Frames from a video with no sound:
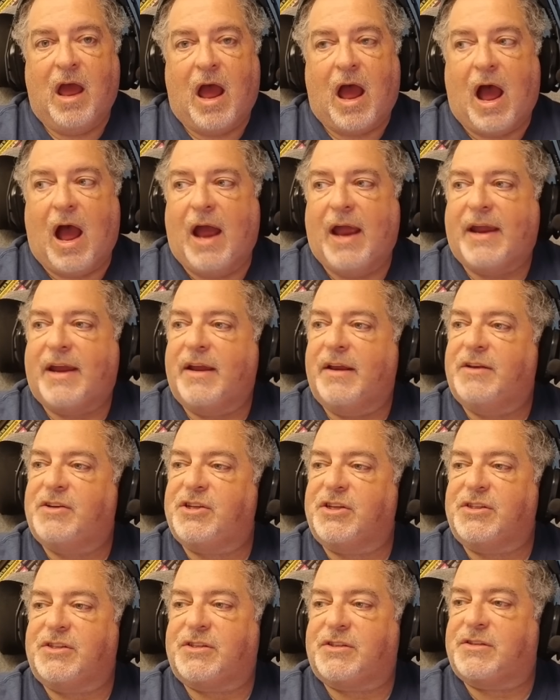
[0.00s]
I could
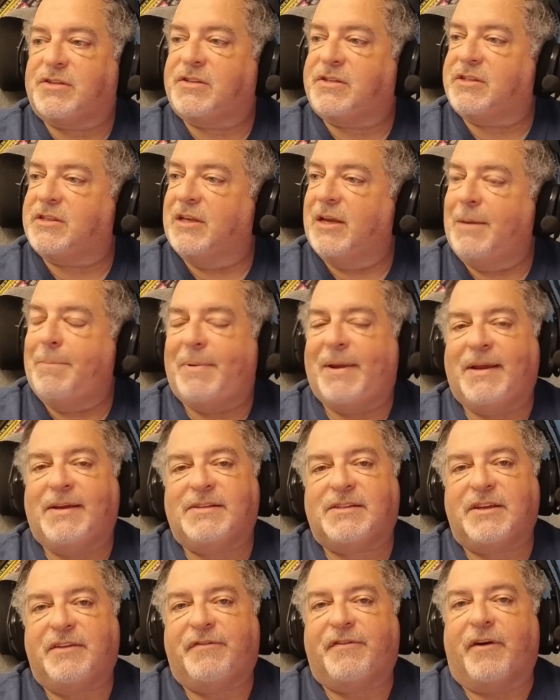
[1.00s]
just sleep
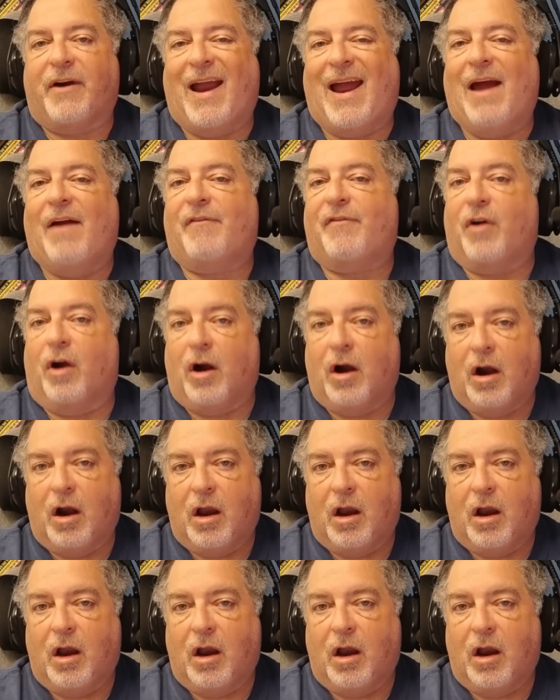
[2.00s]
easy forever.